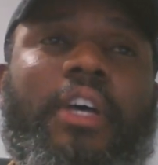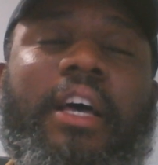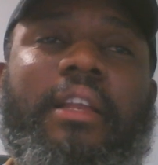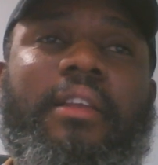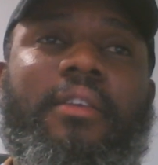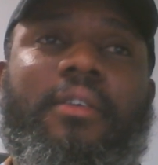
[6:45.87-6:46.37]

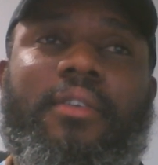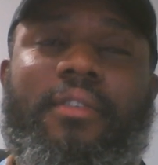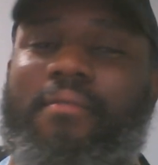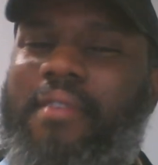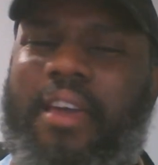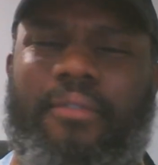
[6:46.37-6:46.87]
and
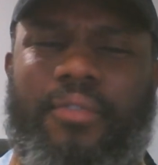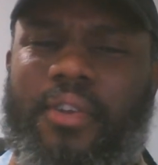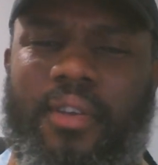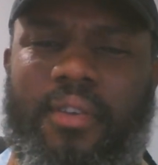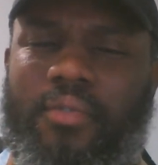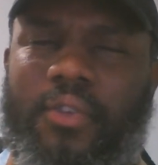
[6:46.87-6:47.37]

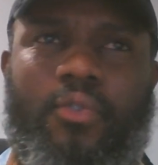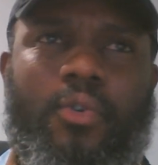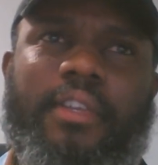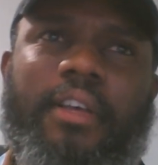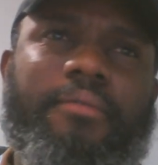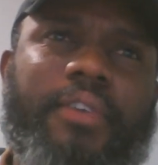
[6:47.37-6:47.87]
every
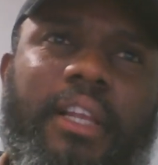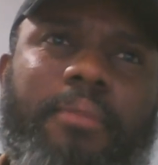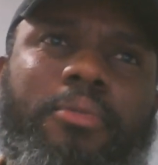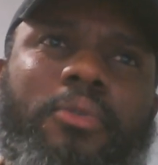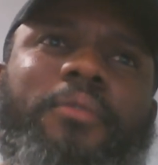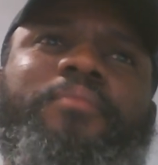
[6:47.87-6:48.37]
resource
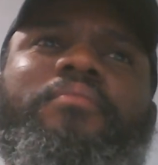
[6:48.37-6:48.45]
available.